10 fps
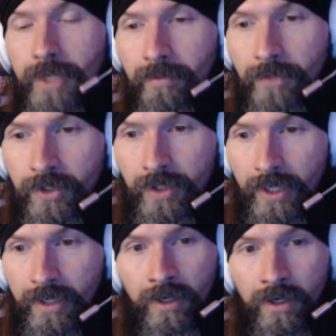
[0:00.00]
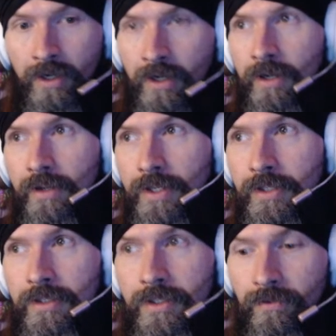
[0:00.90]
I'm just like,
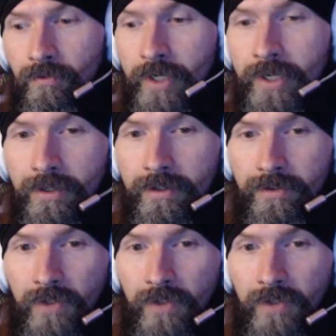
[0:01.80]
this is real?